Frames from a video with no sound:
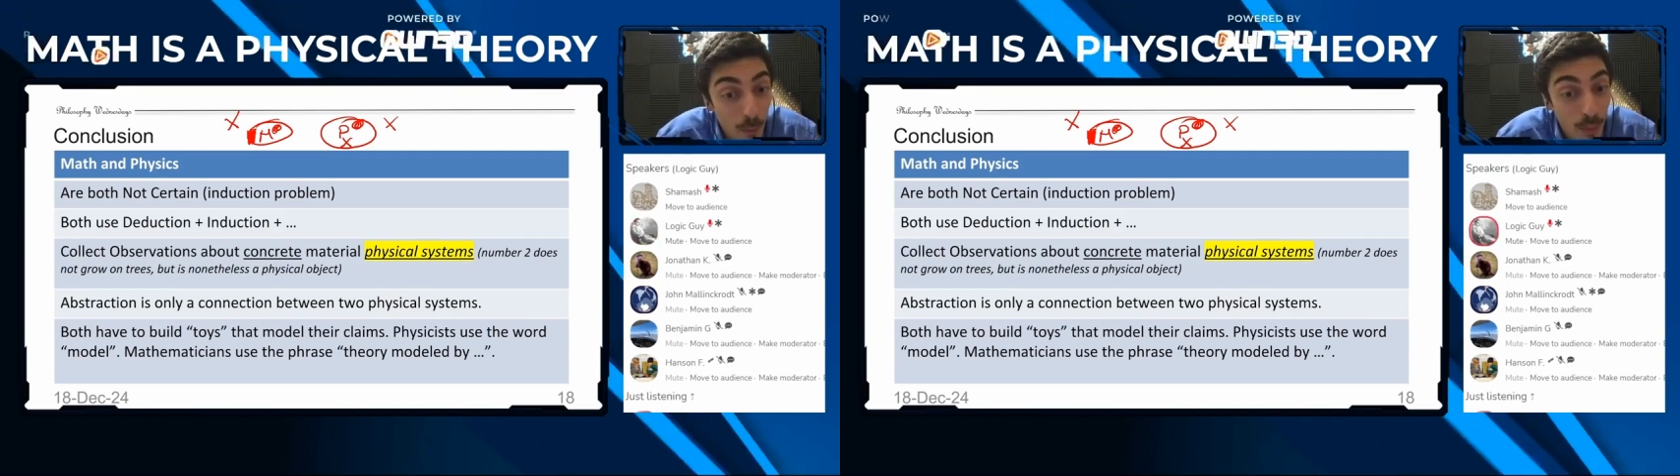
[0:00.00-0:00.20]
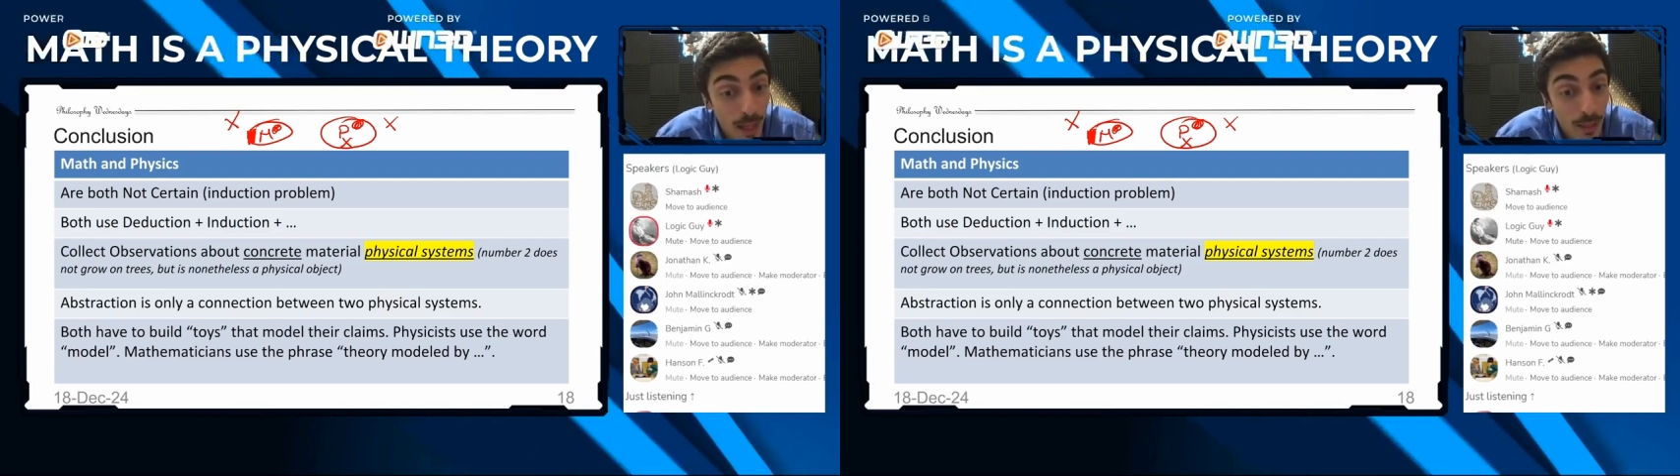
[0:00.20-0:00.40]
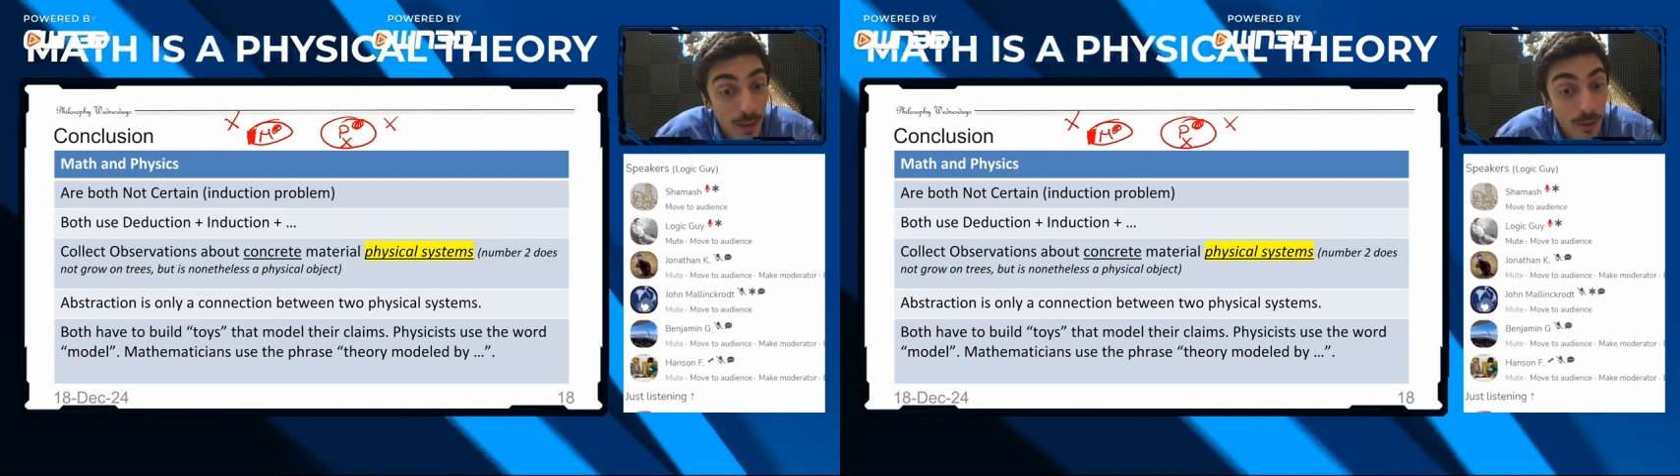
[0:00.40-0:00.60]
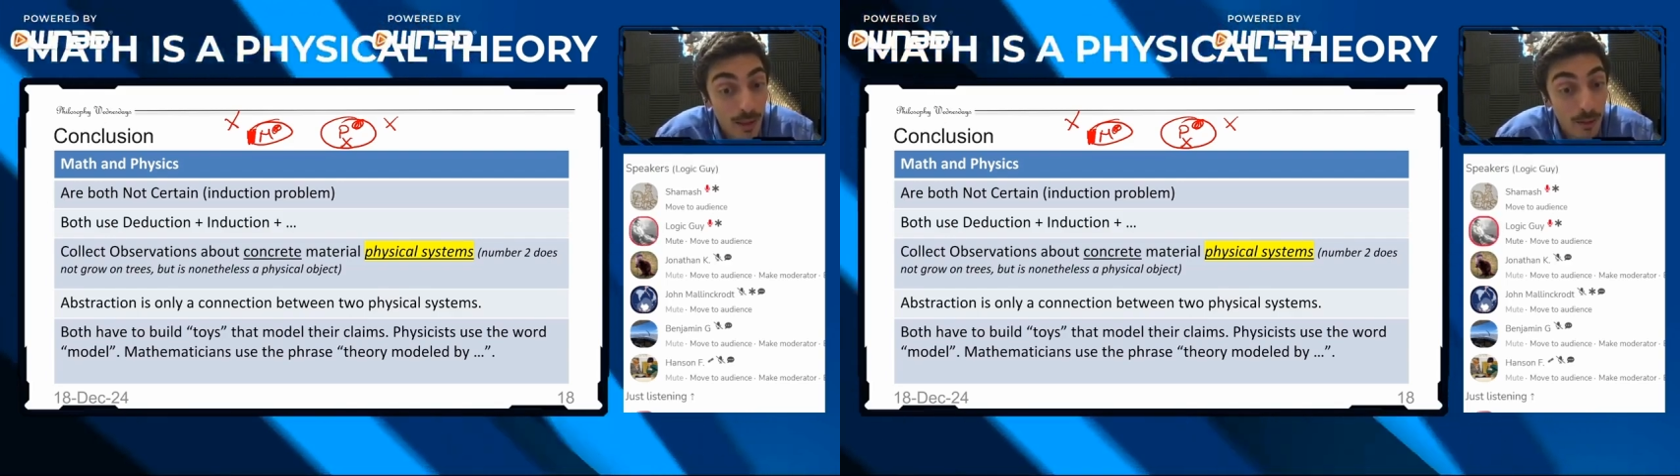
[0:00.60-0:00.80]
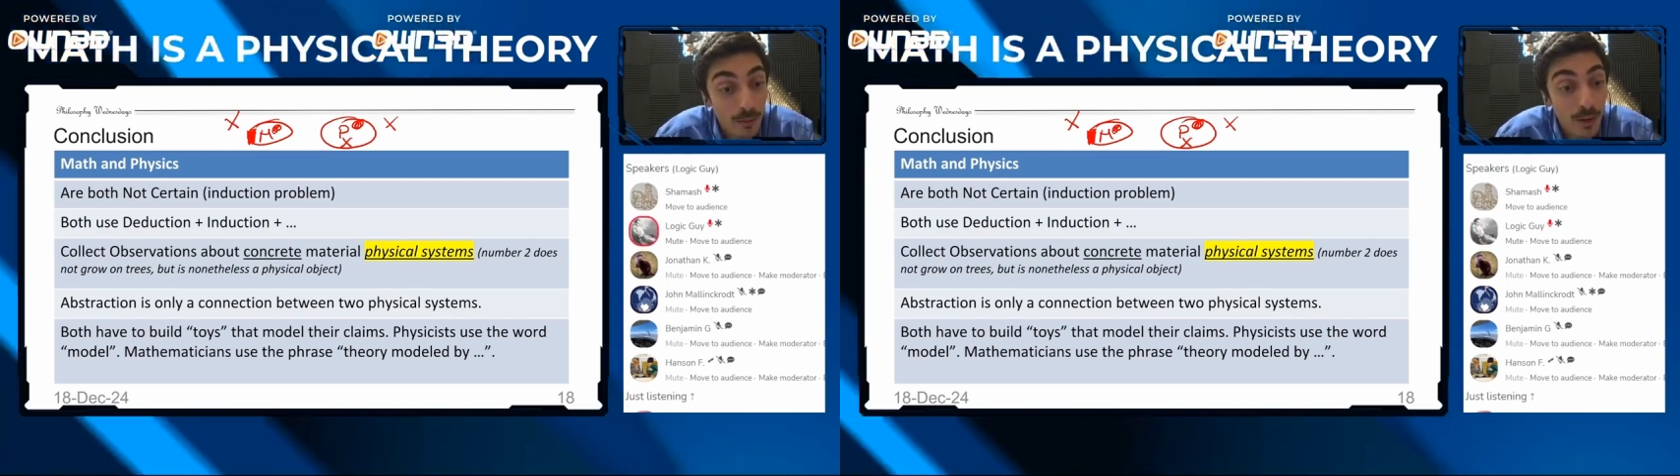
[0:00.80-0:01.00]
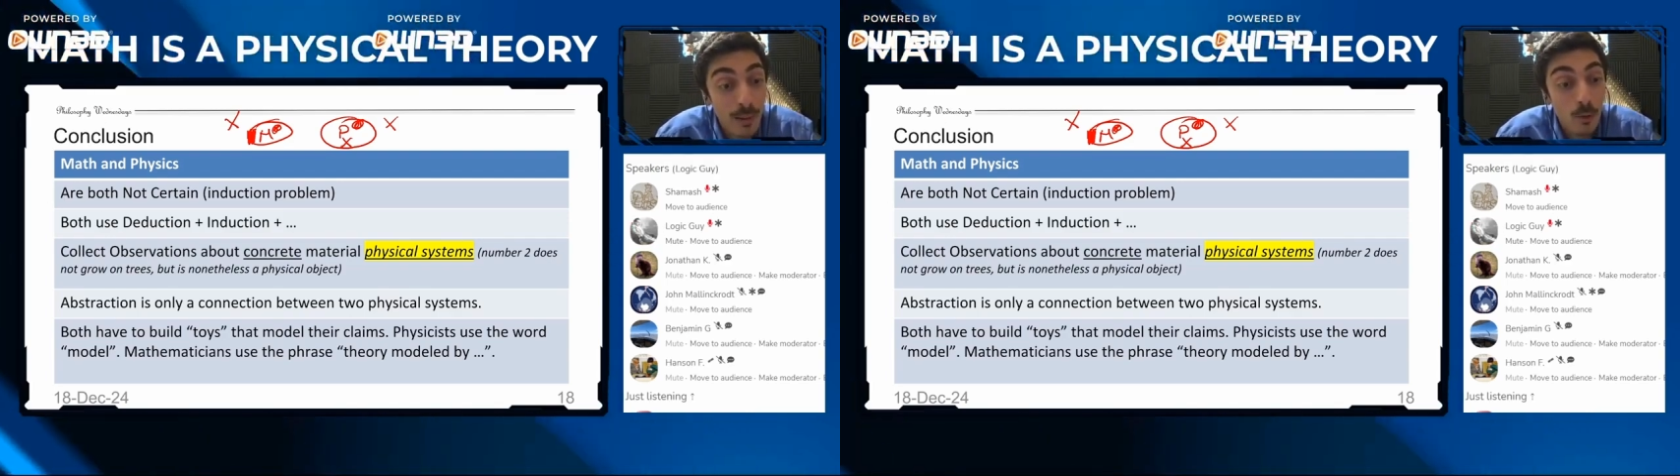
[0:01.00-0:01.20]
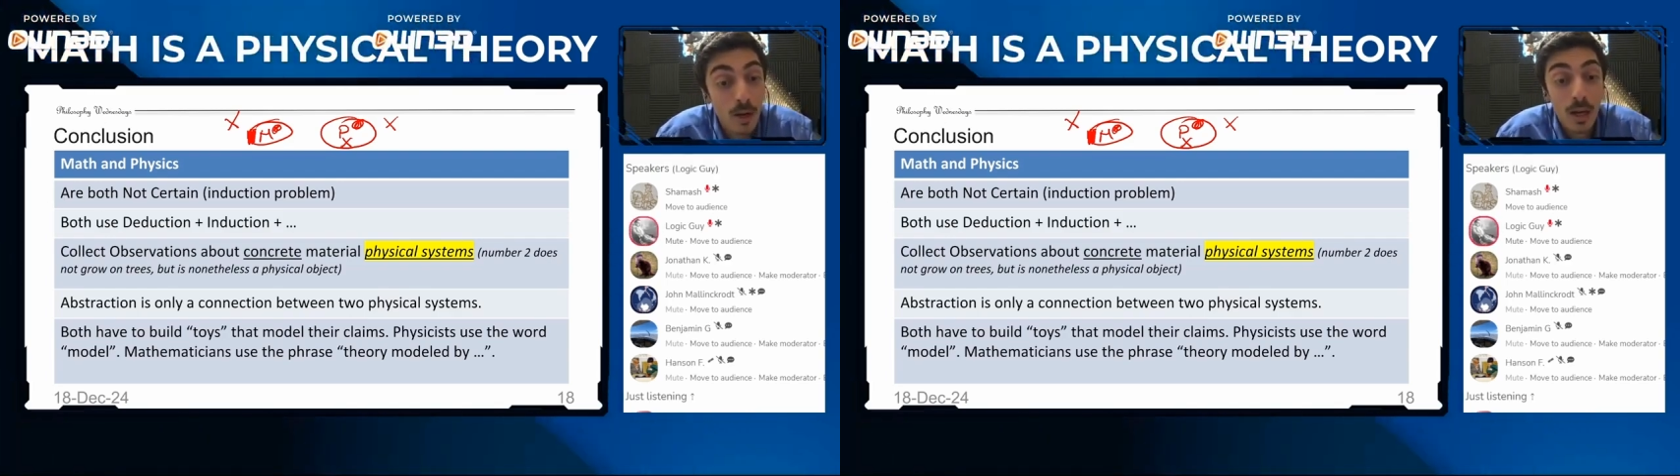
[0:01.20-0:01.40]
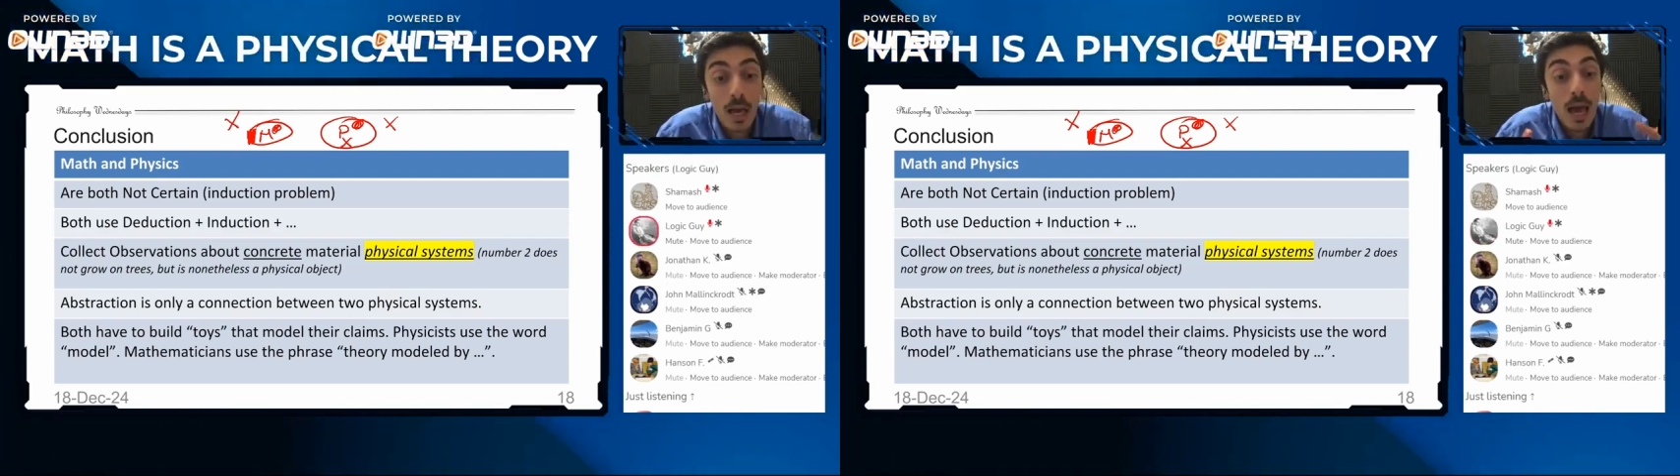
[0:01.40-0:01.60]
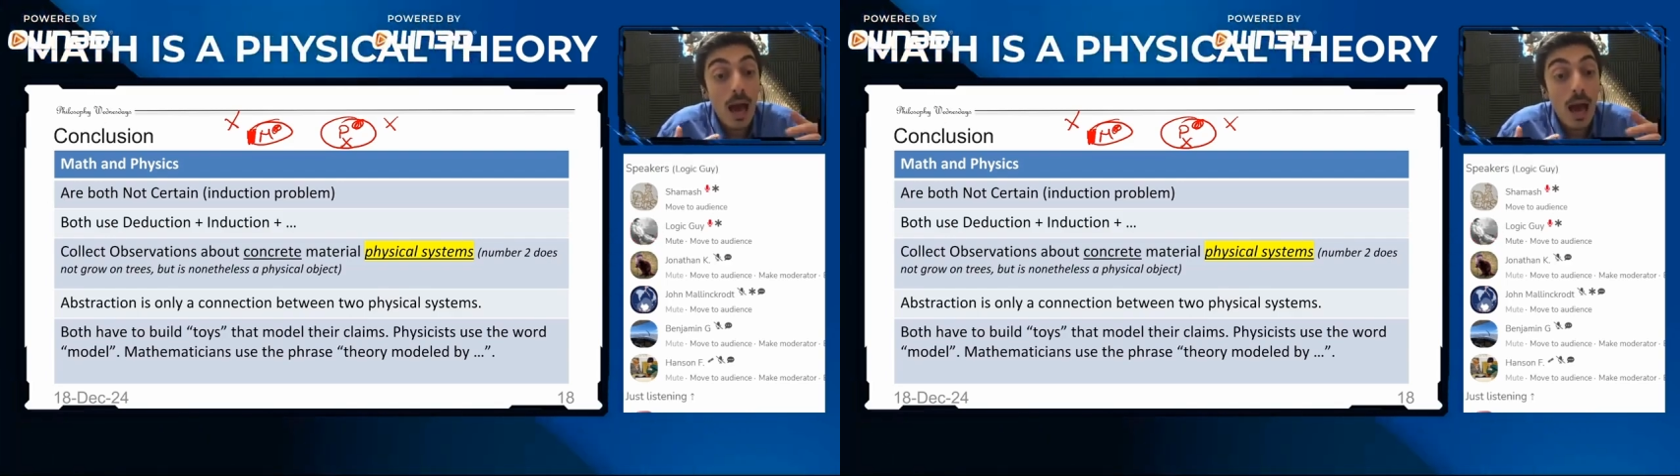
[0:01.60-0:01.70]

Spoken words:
up with that theoretical framework.